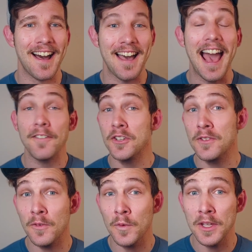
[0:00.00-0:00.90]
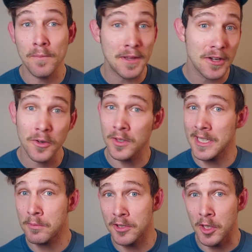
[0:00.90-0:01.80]
After we mirror or
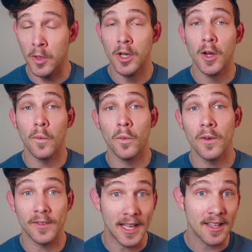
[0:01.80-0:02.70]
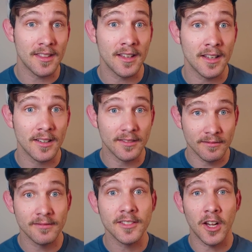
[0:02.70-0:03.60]
label though, like the
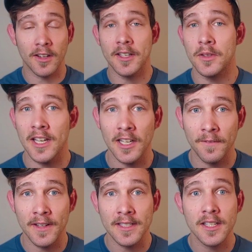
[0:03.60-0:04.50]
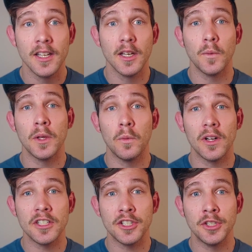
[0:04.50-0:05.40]
calling out the elephant, we
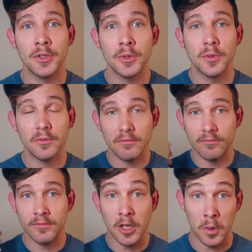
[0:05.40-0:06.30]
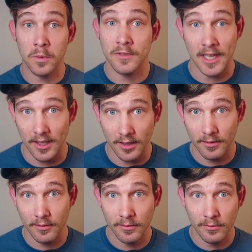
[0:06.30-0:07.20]
want to go silent.
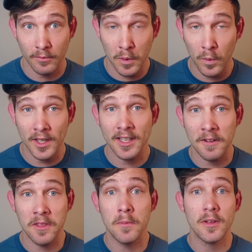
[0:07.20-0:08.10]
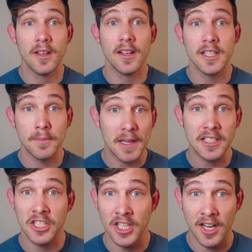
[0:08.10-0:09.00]
We want to give them space to
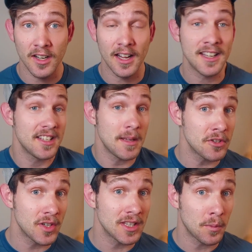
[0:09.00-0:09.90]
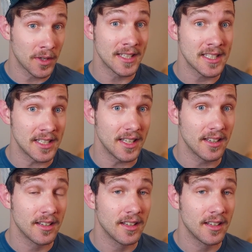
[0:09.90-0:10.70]
share and to demonstrate that we're listening.